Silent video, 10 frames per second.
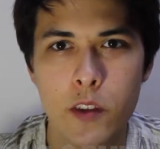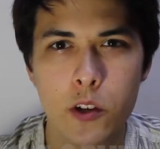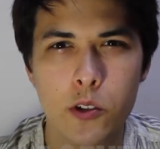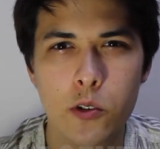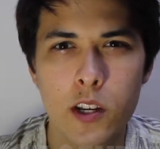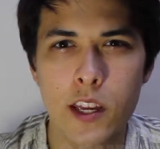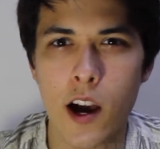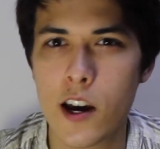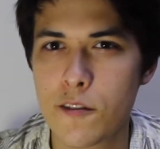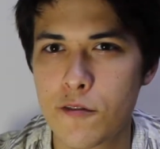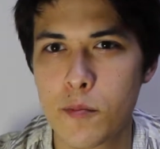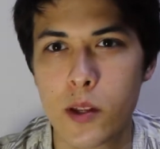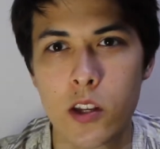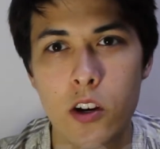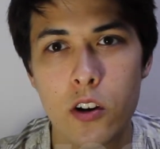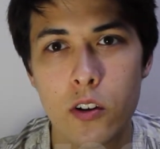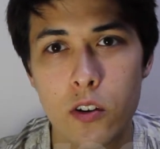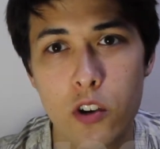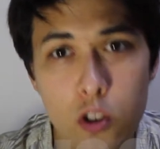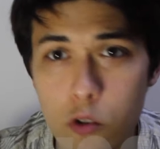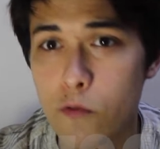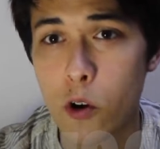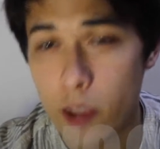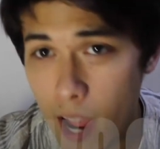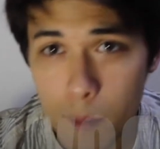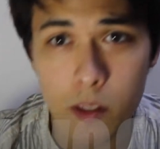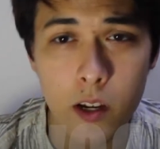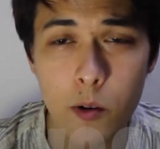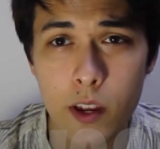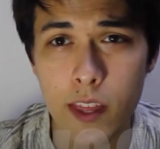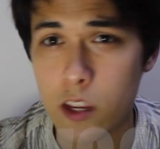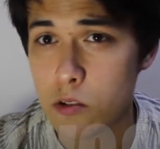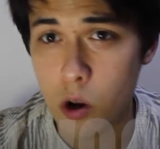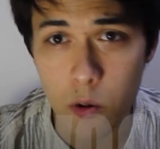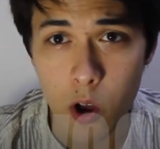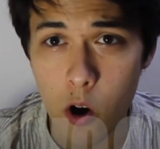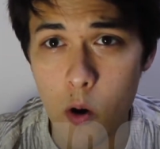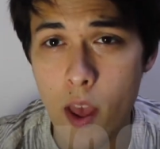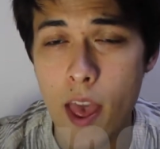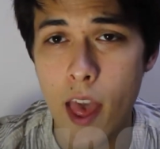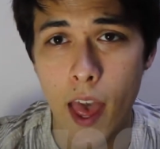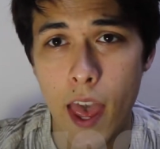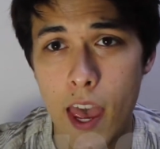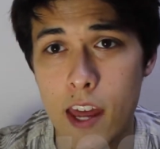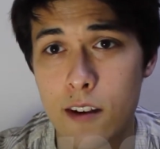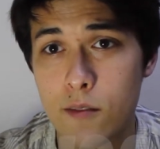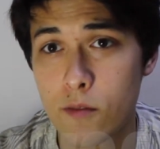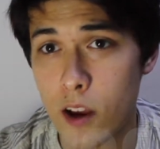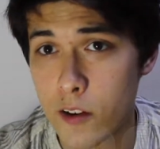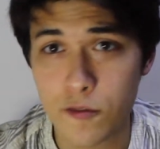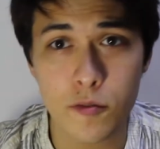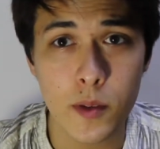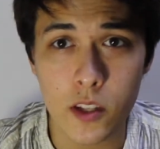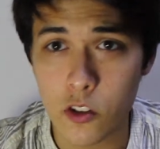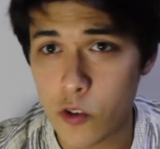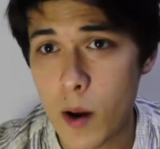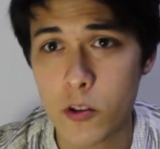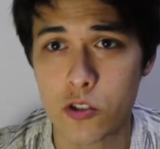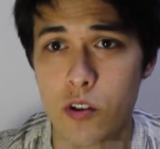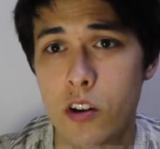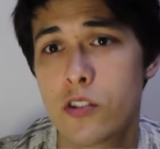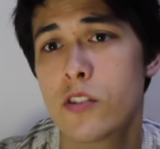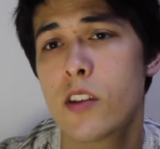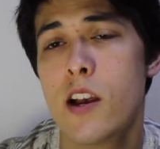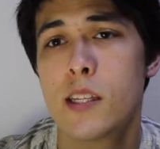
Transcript: including unfamiliar new vocabulary that you don't know and unfamiliar grammar structures.